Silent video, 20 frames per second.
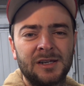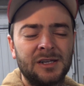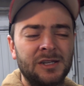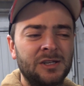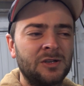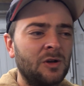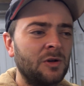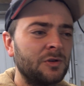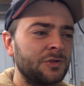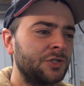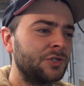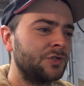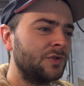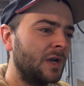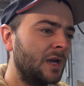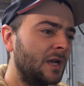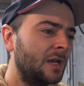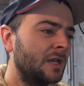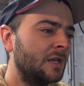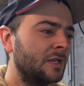You got
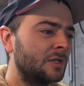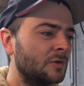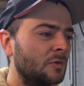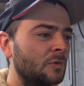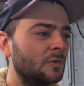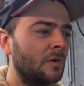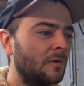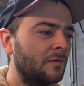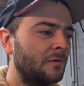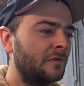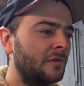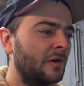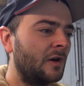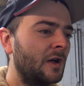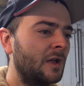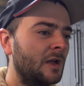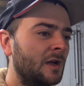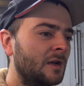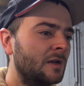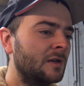Australia's all on
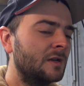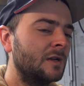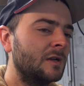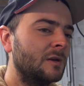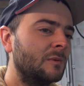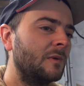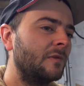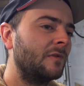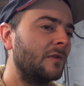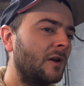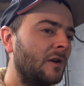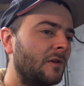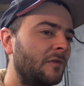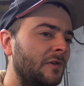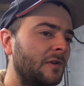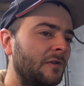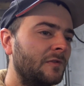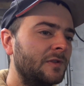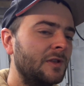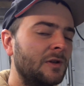fire with like
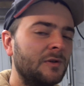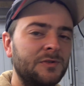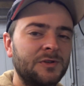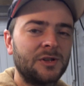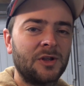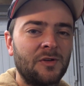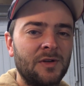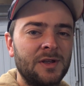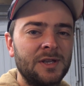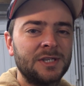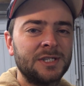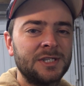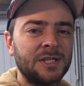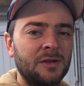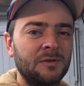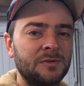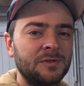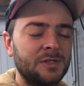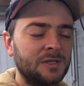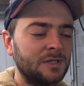50 odd degrees
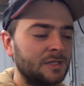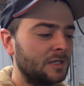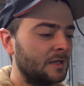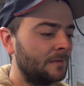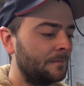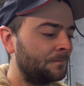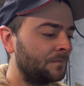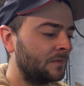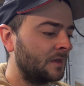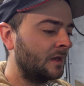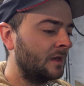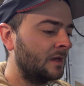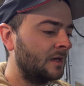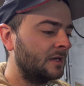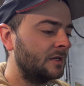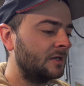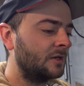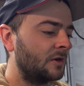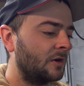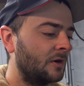Celsius, and then
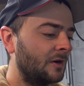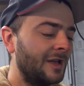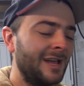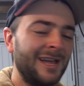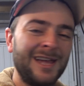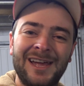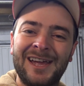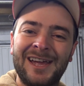you got